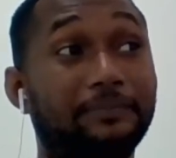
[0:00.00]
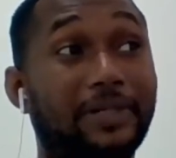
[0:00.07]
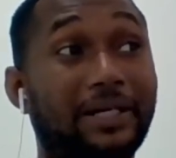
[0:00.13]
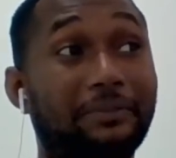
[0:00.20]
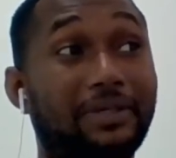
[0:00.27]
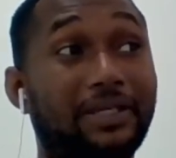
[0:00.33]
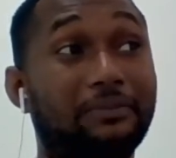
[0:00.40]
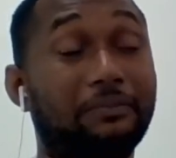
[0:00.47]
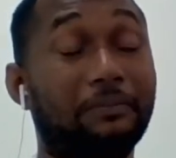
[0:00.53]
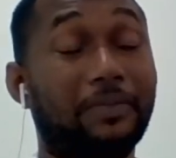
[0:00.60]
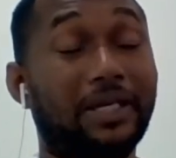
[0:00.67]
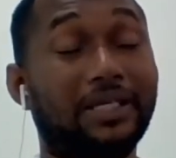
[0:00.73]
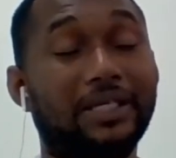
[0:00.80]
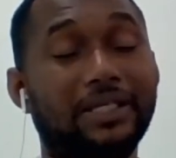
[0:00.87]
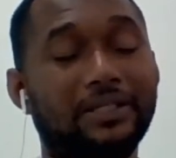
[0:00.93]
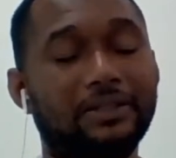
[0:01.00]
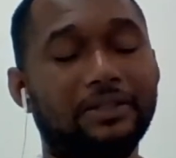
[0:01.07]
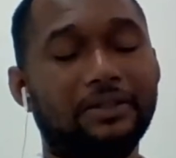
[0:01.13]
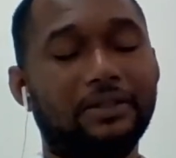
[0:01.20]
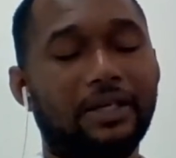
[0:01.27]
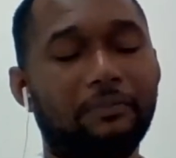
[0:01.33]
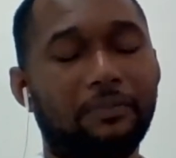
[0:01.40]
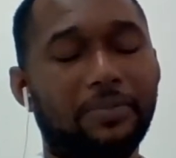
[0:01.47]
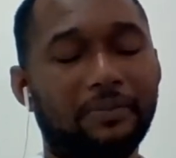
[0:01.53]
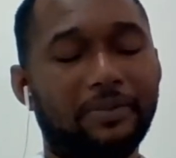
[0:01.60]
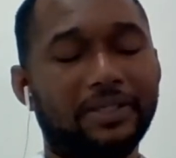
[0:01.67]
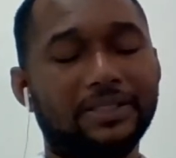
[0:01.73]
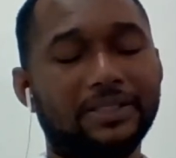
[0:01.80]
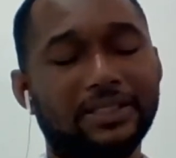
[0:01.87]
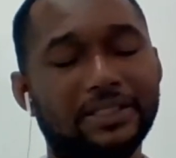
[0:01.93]
I mean,
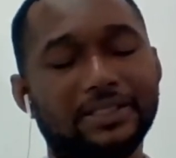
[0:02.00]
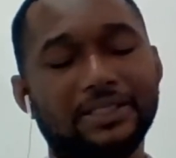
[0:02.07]
implementing a